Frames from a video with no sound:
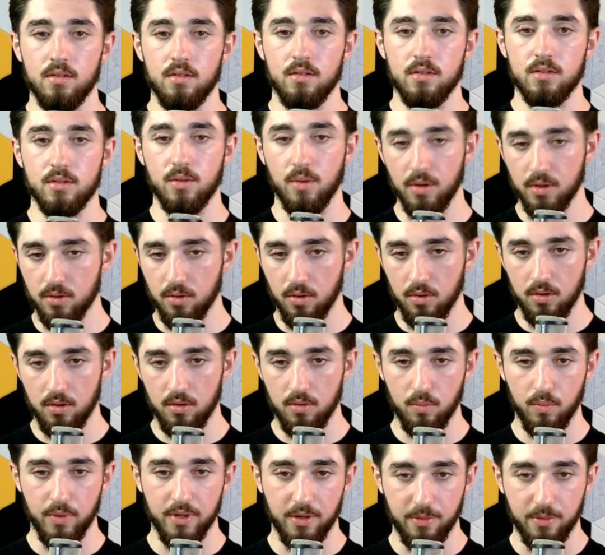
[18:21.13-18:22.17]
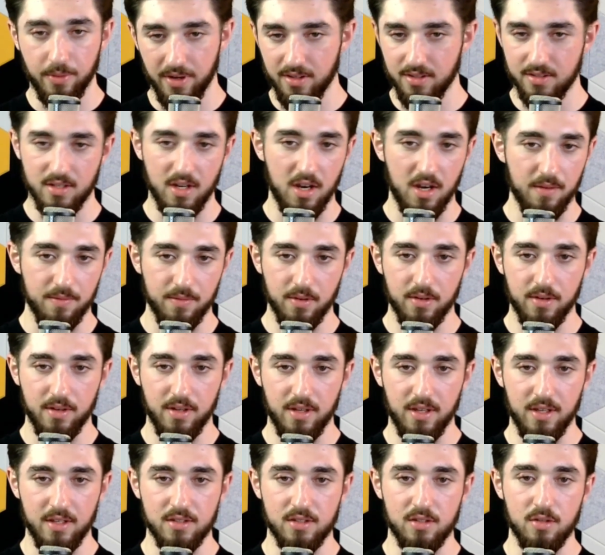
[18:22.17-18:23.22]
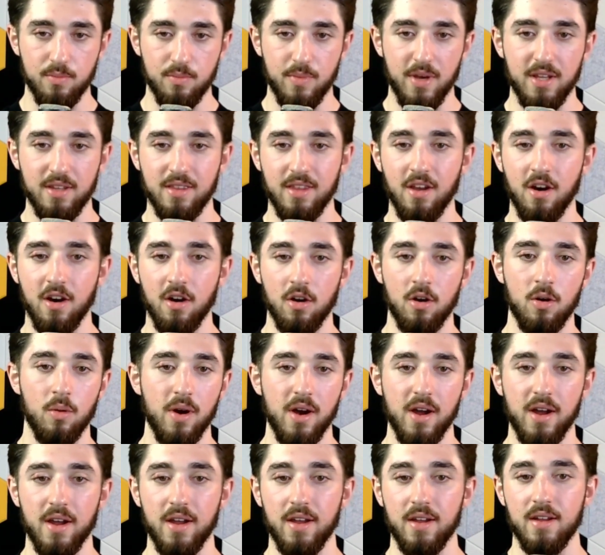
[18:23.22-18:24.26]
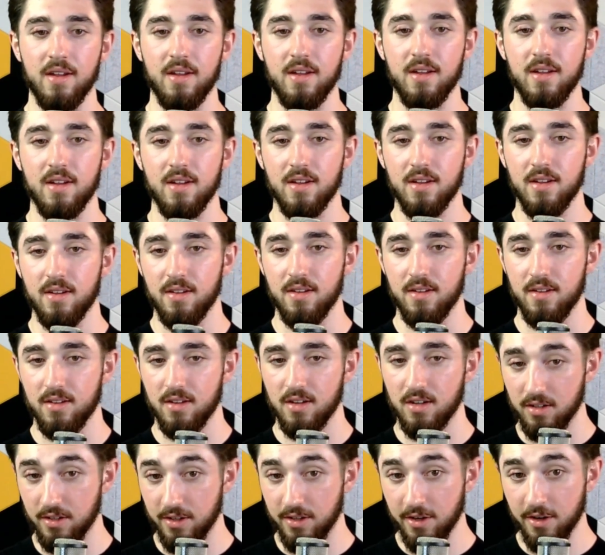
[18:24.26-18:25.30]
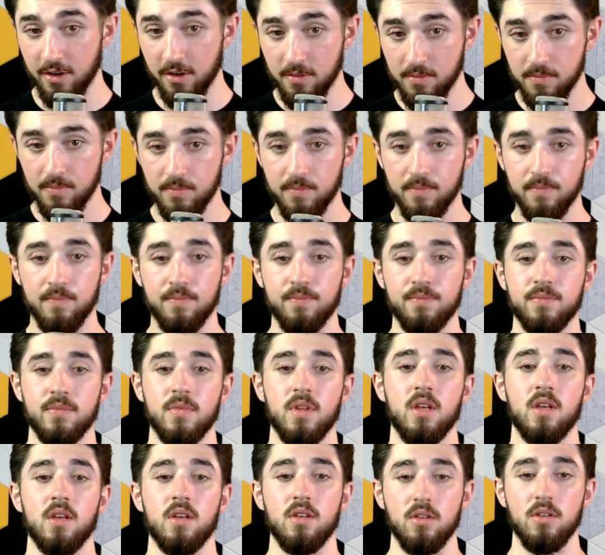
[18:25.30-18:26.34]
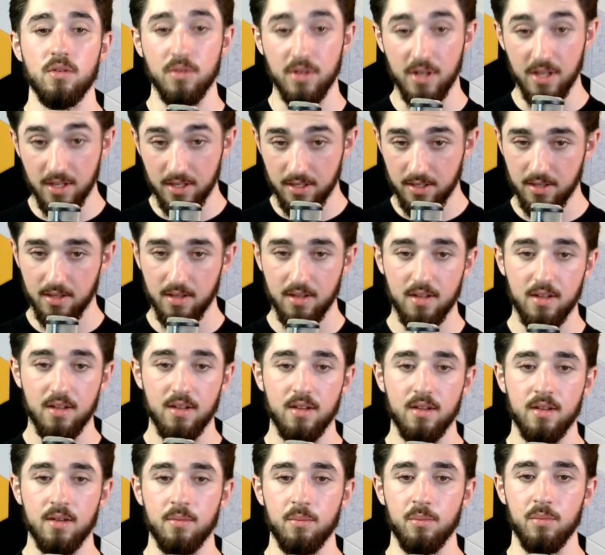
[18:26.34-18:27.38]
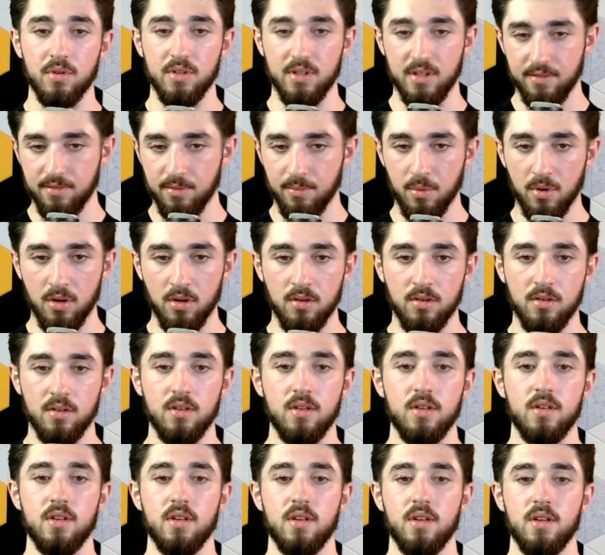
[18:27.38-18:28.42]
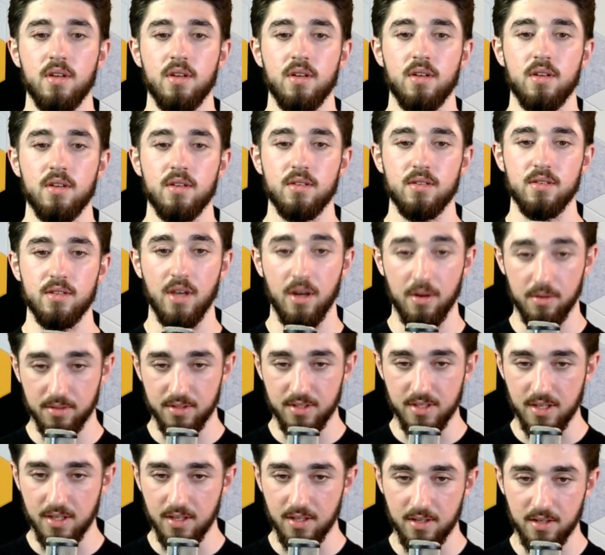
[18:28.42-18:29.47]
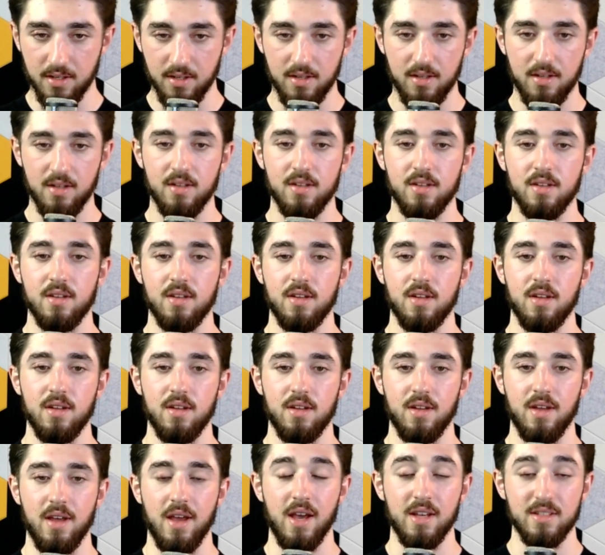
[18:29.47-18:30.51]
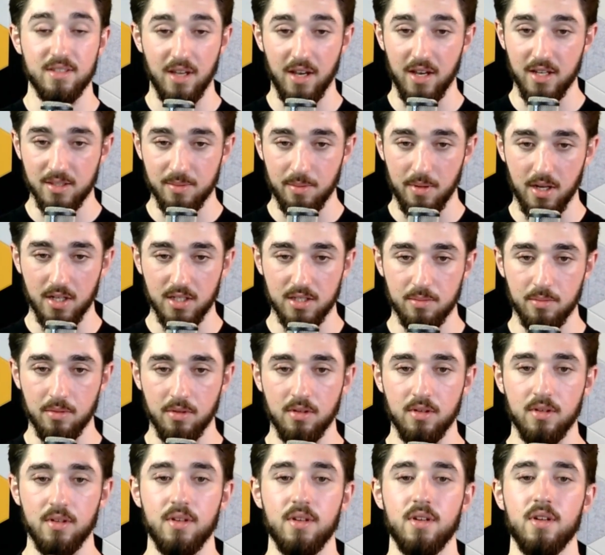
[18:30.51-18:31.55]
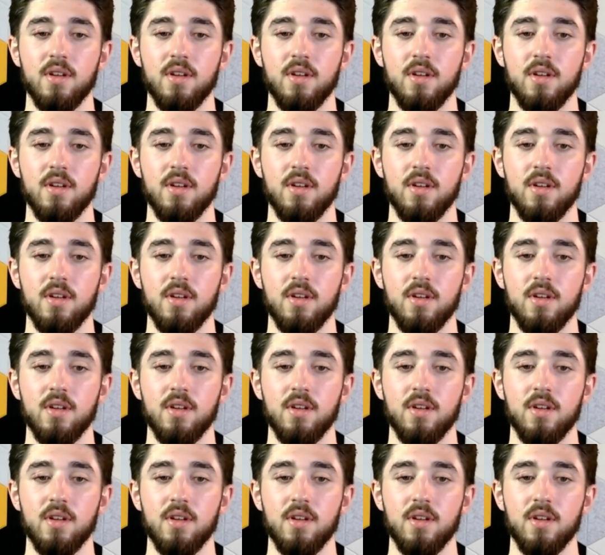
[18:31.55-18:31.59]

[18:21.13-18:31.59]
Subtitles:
So our goal when creating this offer is to make the ROI clear, unique, believable, guaranteed, as high as possible,